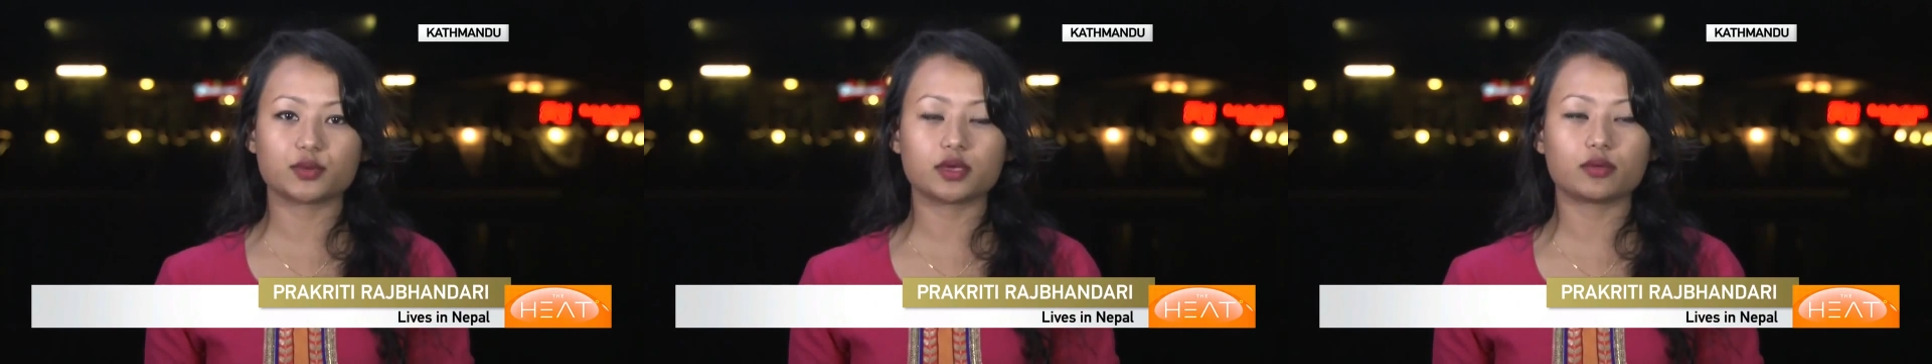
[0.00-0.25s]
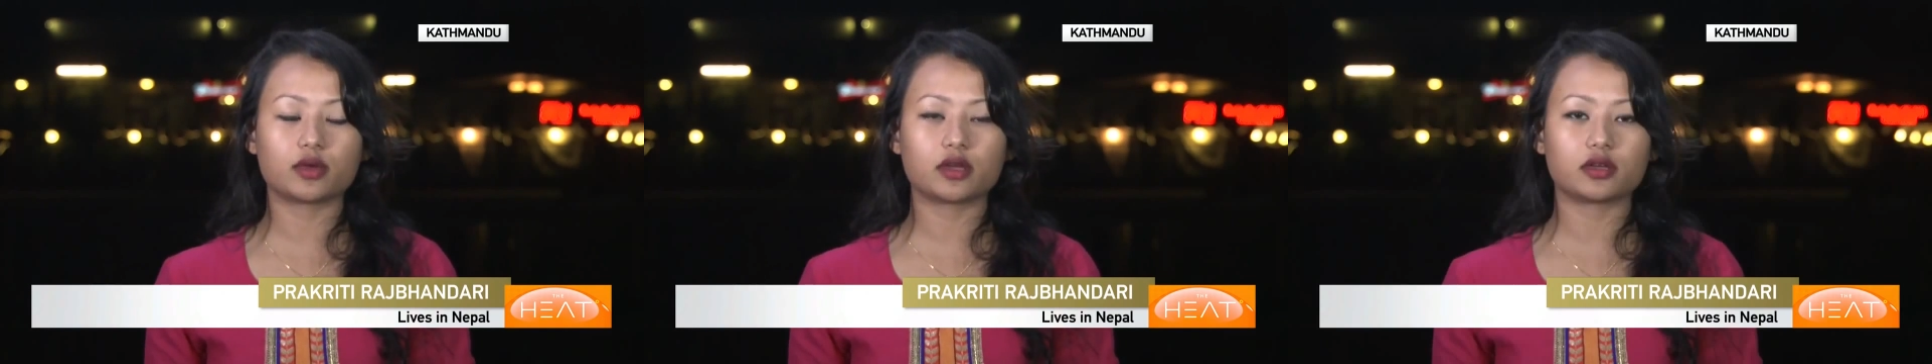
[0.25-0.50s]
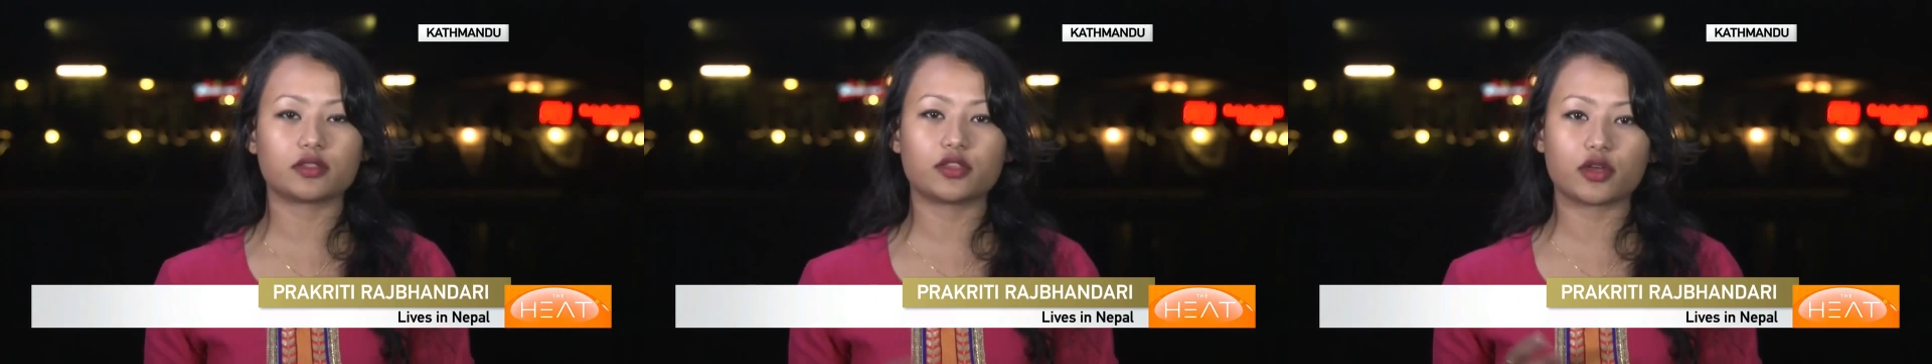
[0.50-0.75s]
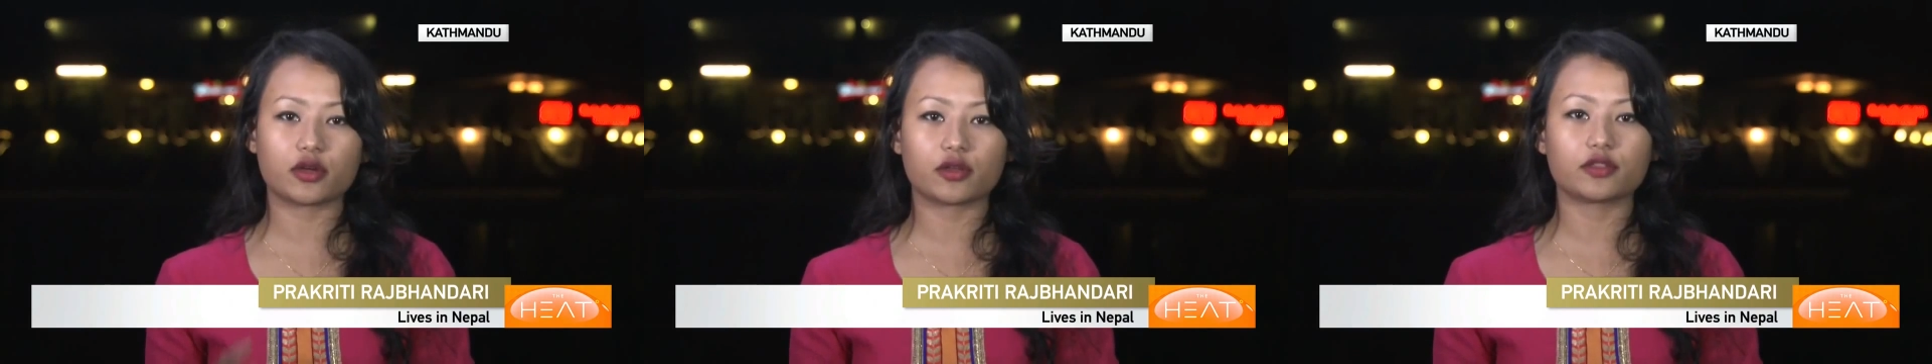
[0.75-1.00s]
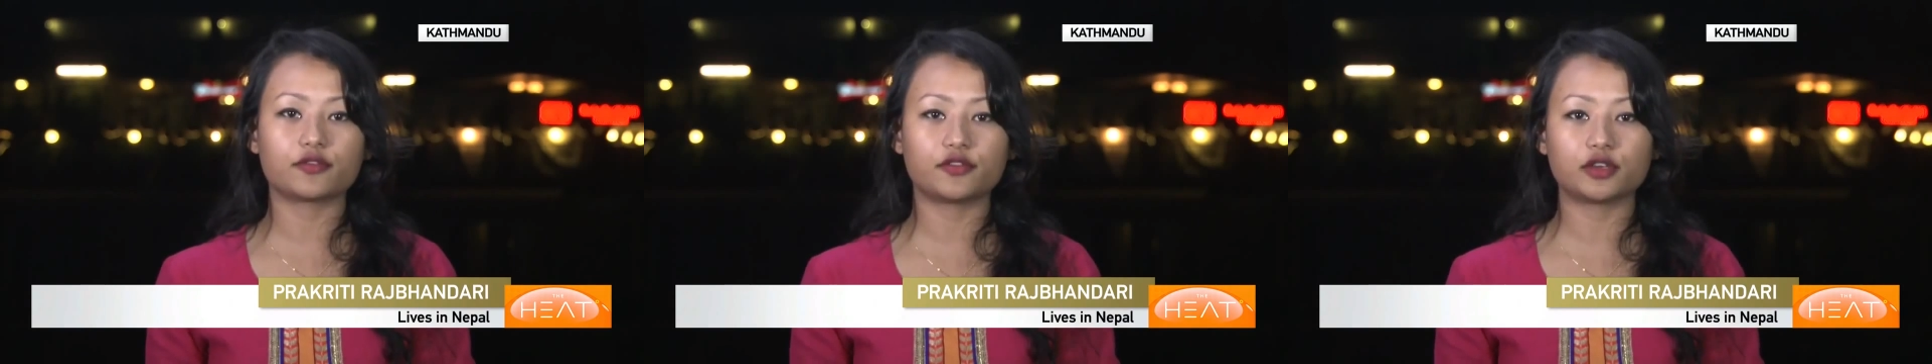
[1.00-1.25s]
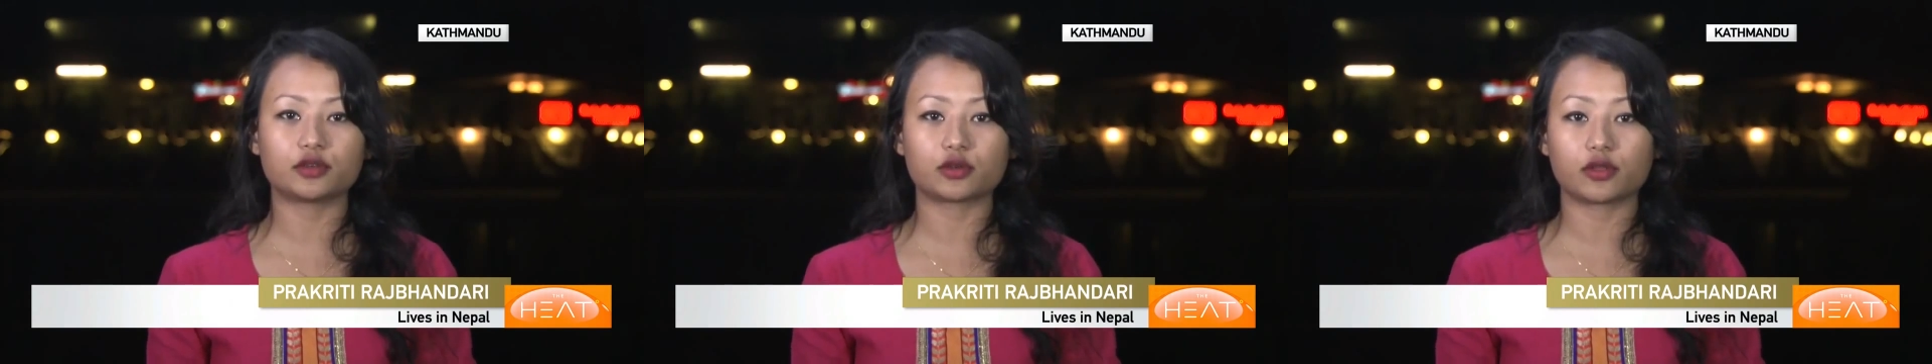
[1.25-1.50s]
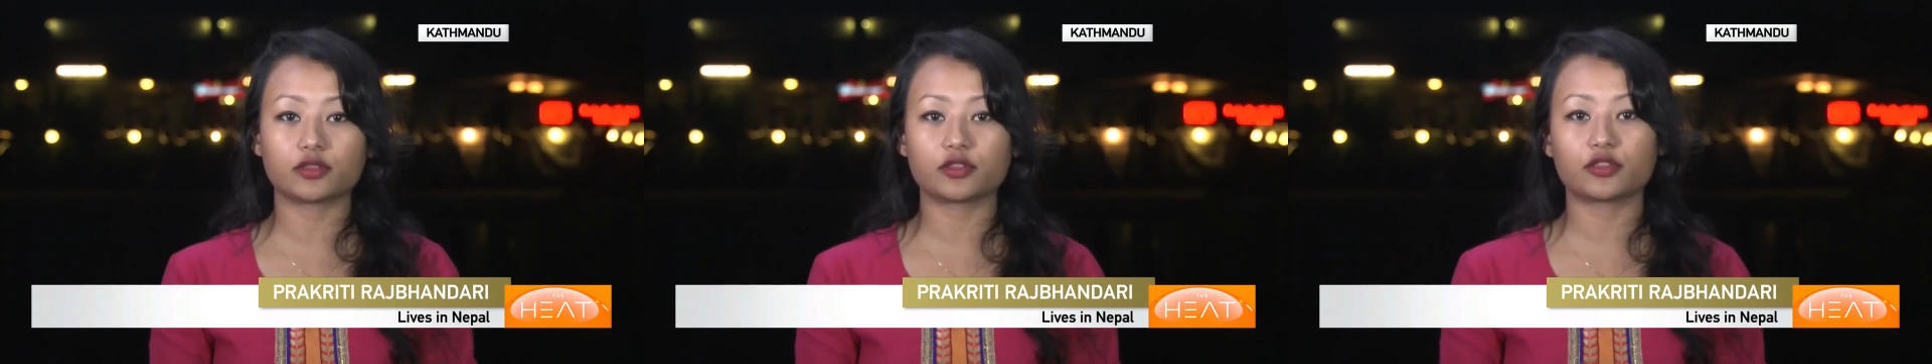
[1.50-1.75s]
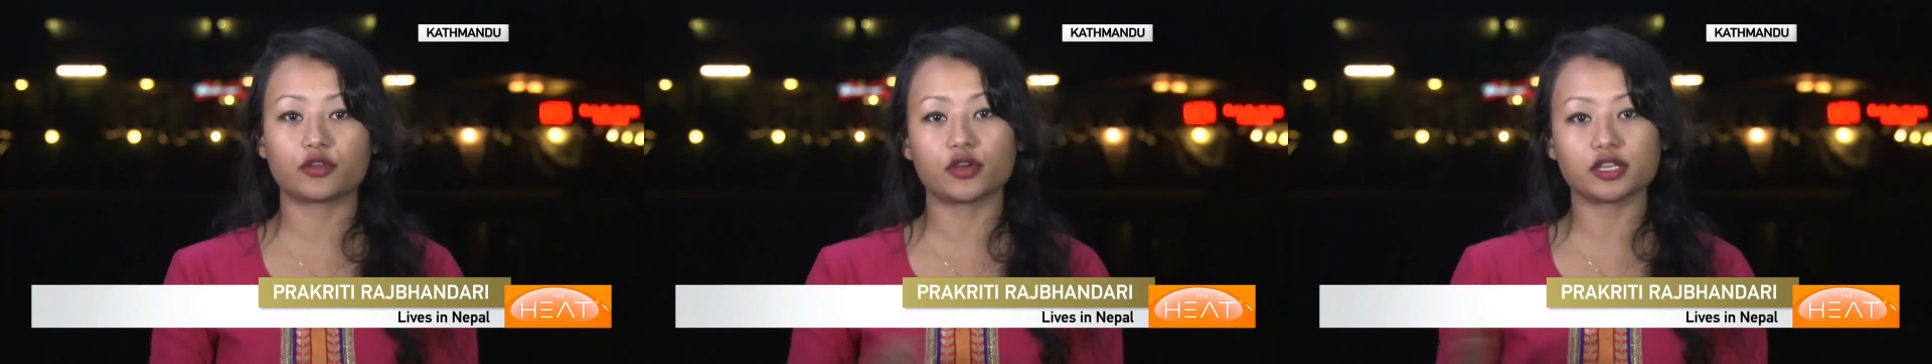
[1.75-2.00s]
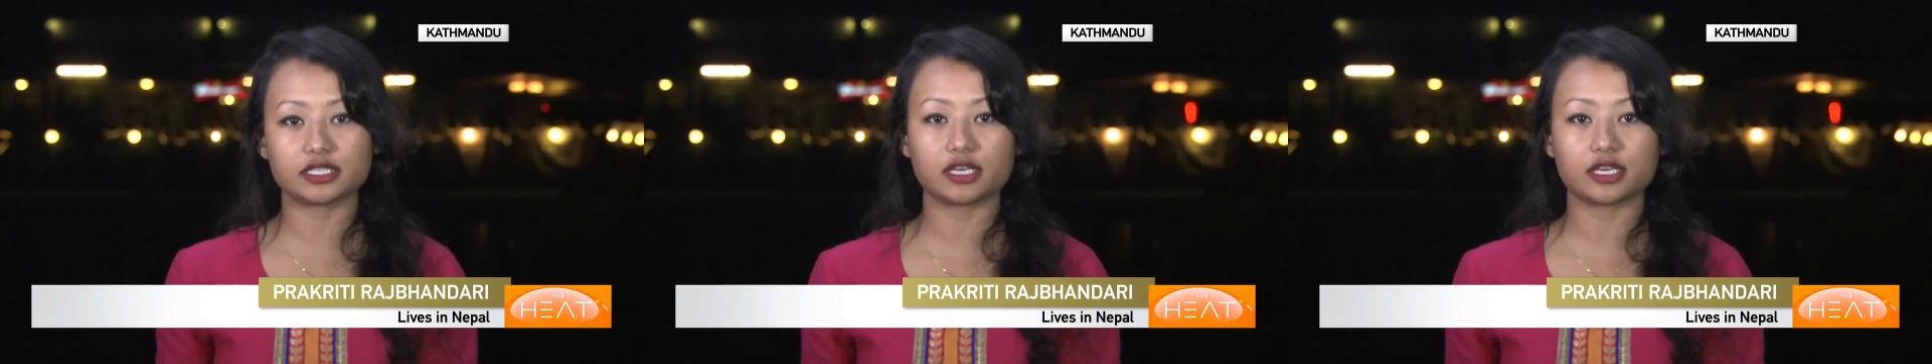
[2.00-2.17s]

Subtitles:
we were there on the field on the third